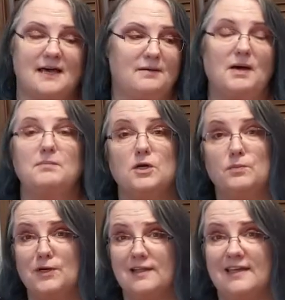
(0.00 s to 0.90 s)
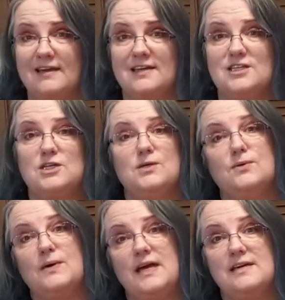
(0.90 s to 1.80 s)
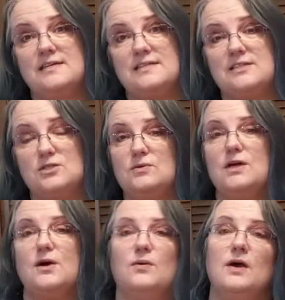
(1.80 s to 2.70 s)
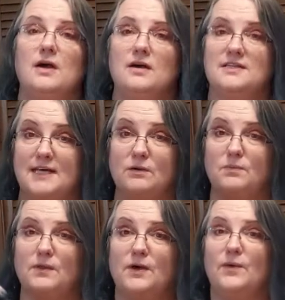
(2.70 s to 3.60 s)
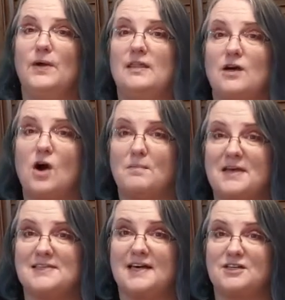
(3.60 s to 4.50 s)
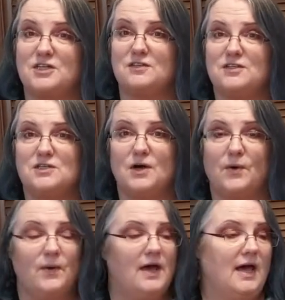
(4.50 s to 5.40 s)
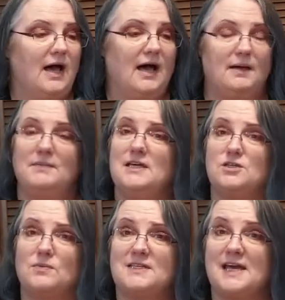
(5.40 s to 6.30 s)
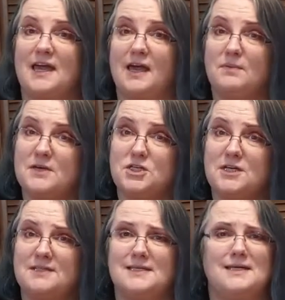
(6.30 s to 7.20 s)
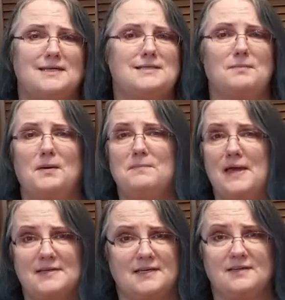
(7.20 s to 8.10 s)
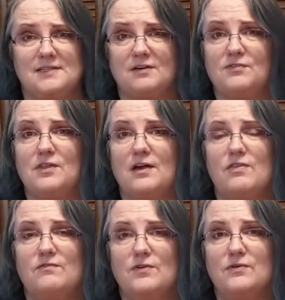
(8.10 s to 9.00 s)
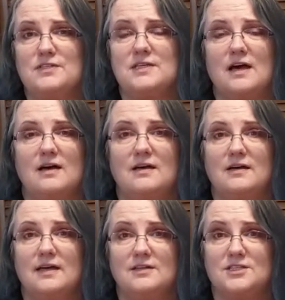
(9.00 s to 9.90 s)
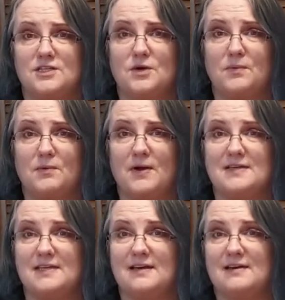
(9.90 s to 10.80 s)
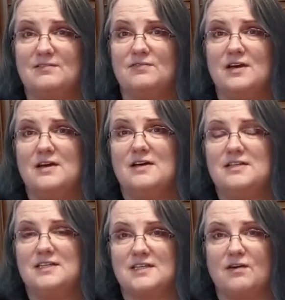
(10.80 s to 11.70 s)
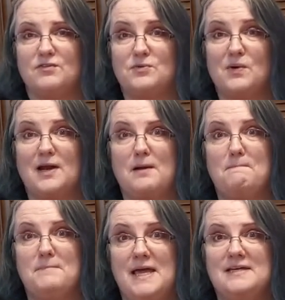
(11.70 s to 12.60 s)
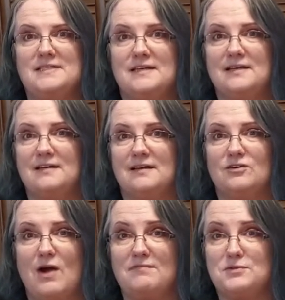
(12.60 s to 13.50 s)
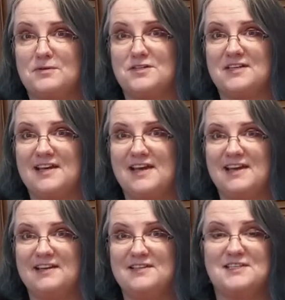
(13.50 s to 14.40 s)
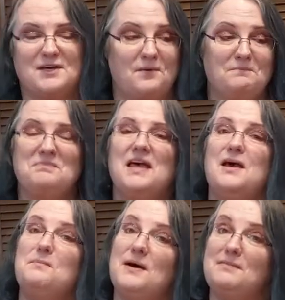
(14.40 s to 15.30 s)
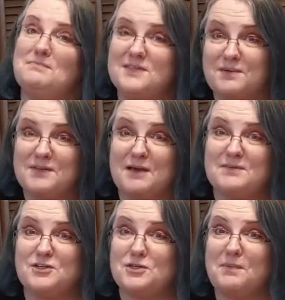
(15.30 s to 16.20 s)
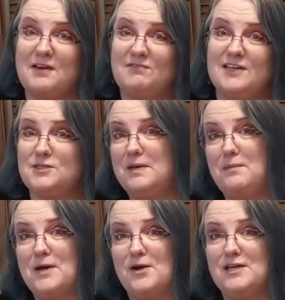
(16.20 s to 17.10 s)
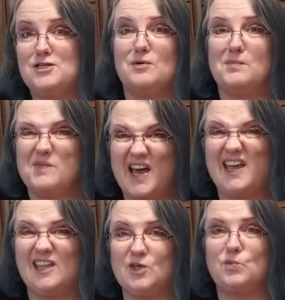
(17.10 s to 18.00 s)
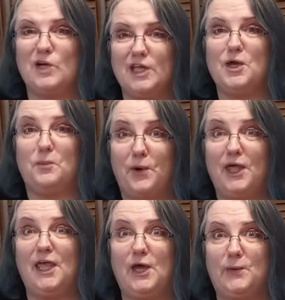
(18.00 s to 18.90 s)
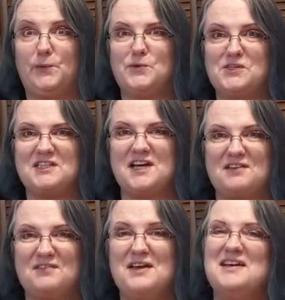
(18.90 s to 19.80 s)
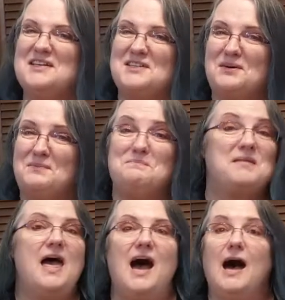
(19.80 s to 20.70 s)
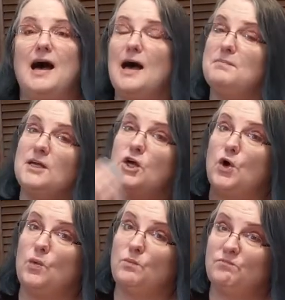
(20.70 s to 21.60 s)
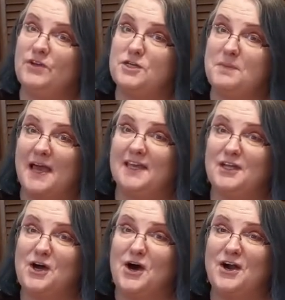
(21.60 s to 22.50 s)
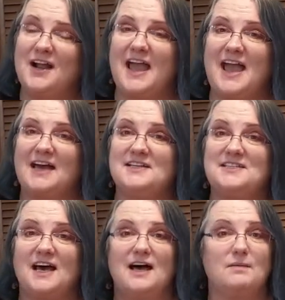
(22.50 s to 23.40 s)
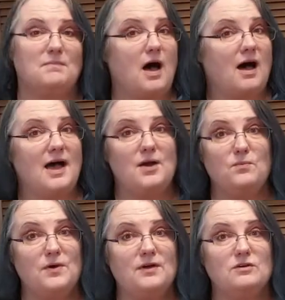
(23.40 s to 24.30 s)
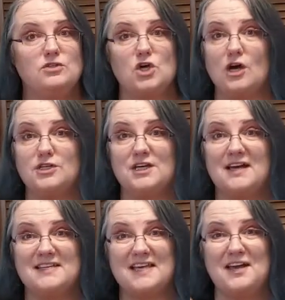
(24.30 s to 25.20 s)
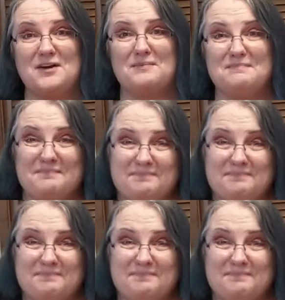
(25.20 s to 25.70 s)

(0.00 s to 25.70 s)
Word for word: Um, I'm gonna put a link to his studio down below in the comment section. So um, he's always taking commissions. He does some amazing stuff. A lot of the folks uh, in Dystopia Rising have discovered what an amazing craftsperson he is. So, but sometimes there's a benefit to being married to him. I get the really, really cool stuff. So uh, I'm gonna go finish packing the car and um, I will talk to you guys later.